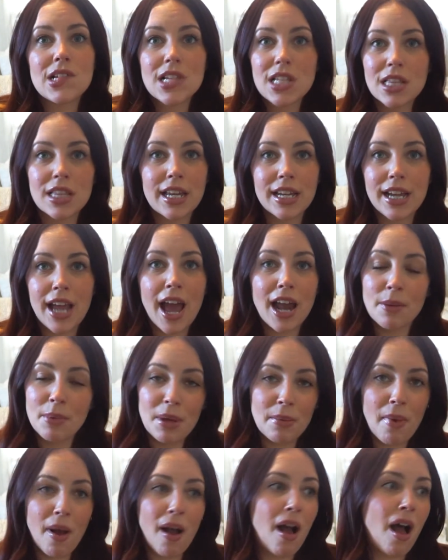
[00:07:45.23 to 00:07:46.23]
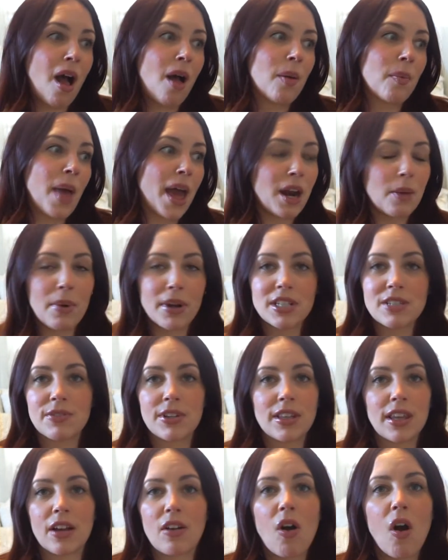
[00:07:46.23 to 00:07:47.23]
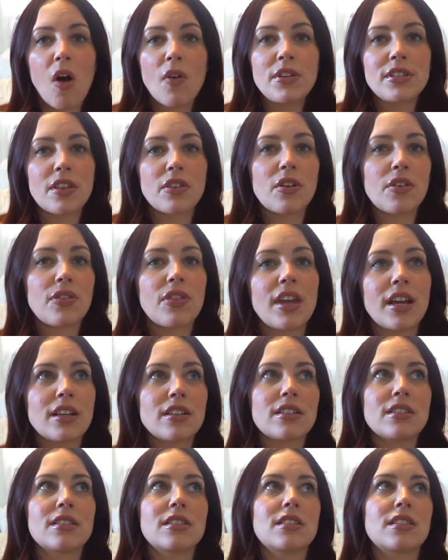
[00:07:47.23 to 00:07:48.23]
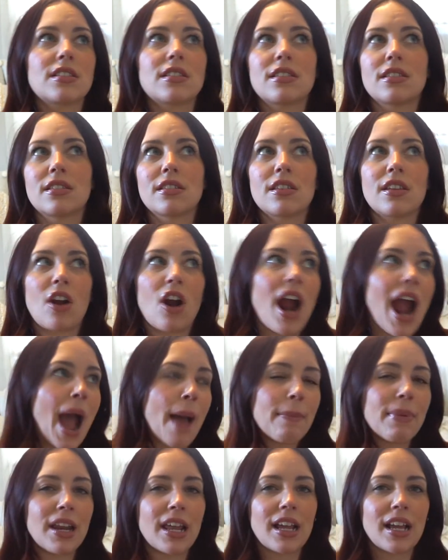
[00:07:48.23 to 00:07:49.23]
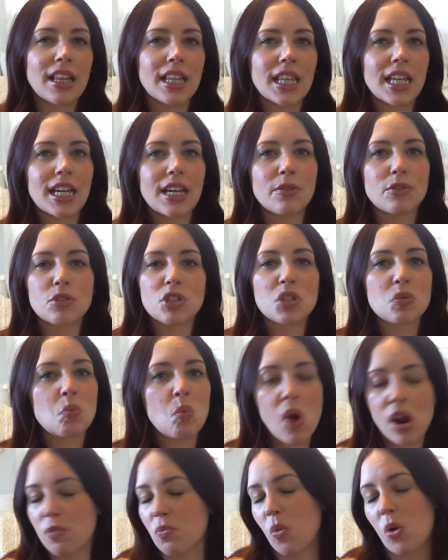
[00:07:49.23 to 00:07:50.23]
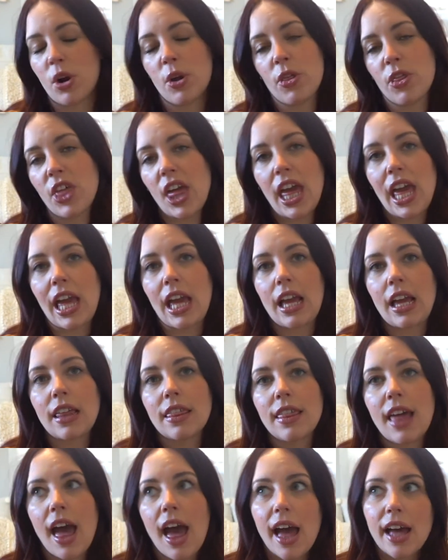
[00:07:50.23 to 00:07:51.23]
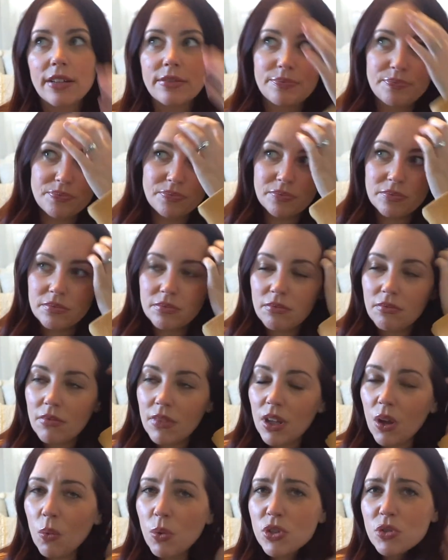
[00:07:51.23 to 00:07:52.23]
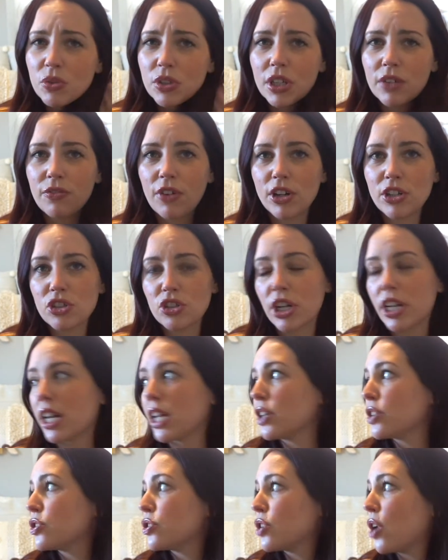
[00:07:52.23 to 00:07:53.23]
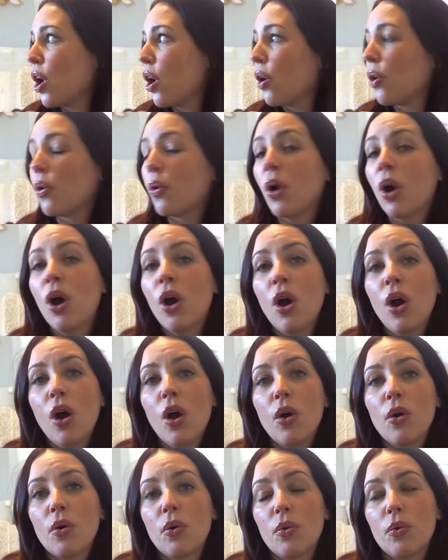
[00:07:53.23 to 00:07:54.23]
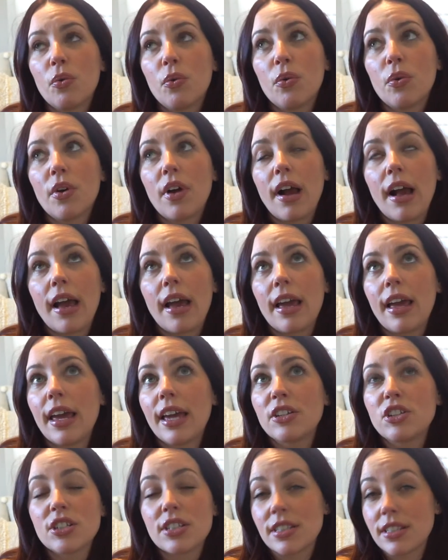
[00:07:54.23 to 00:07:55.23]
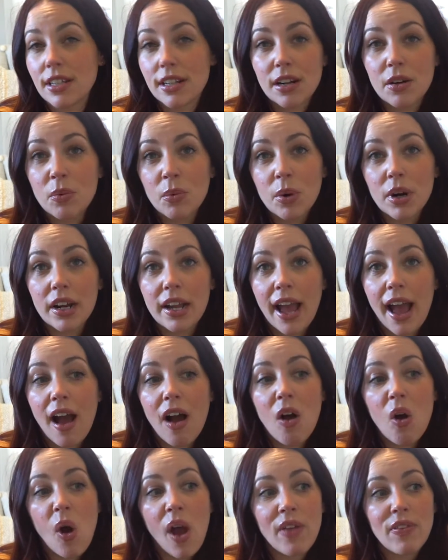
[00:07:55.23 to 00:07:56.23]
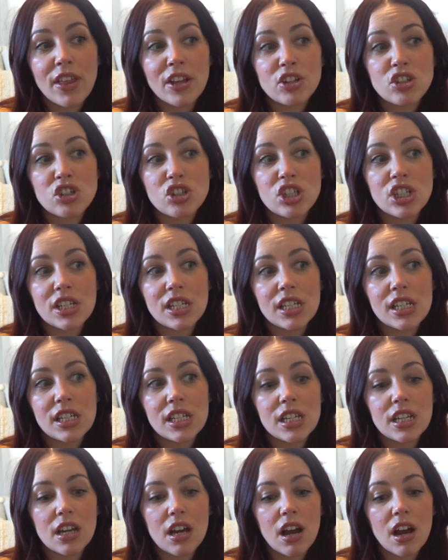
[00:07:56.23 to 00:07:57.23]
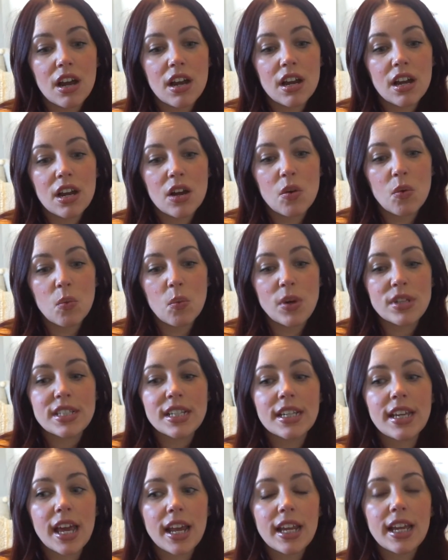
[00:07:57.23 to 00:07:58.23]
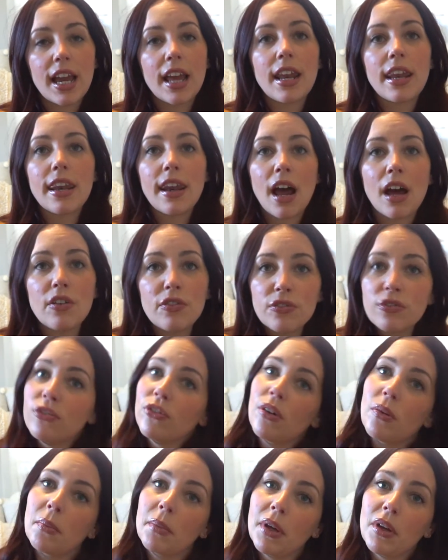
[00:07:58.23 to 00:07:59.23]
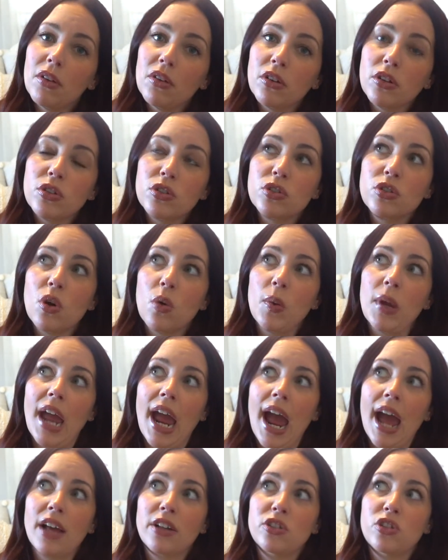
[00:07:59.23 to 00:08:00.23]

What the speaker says: like how to be a mom, how to breastfeed, like all these other things that are happening, and like it was just one more thing that was really frustrating. So it just didn't work out, and then she wasn't getting enough milk, so we had